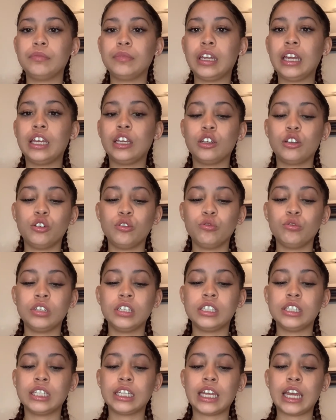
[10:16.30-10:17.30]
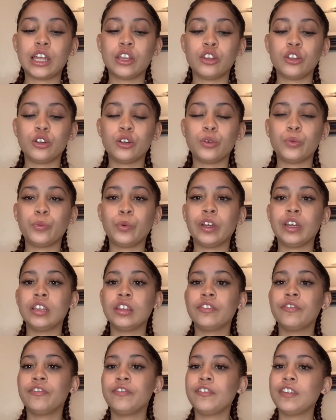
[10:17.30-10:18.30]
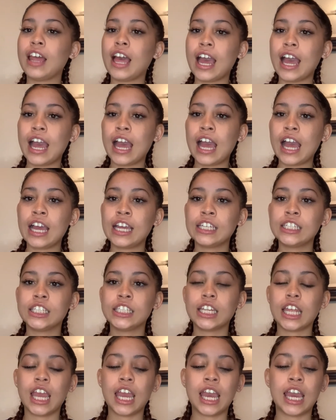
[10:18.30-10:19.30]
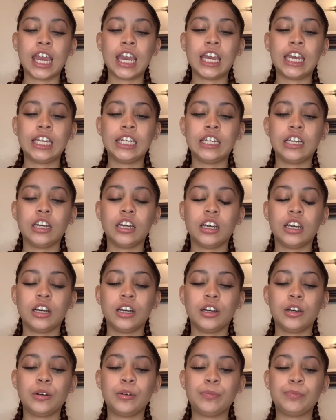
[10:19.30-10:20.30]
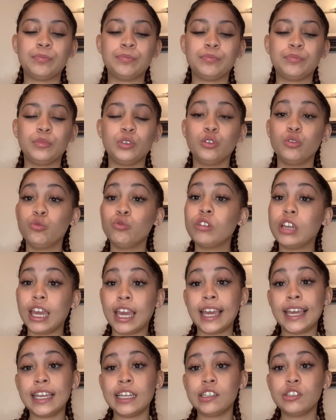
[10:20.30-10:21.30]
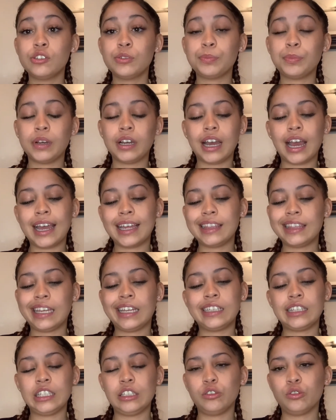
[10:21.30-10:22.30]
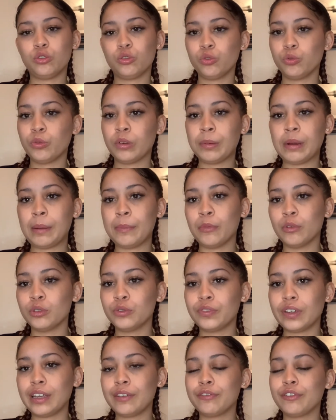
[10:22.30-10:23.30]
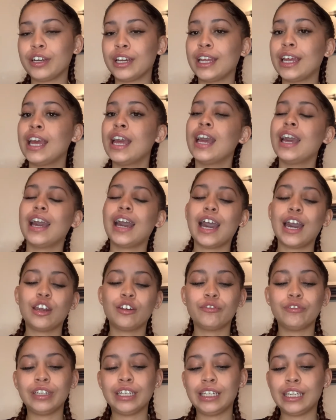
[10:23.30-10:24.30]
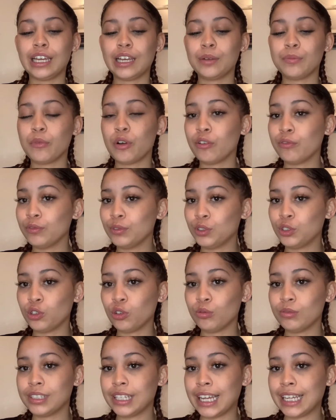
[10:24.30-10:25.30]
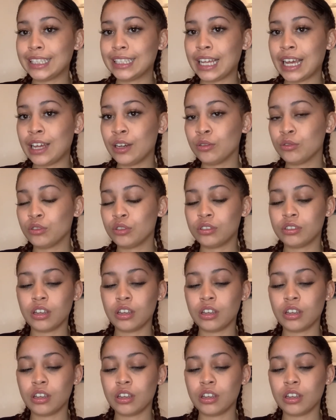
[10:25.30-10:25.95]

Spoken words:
included together with Flash and Luke Cage, but I think these two are my most favorite. I don't really like Marvel shows like that or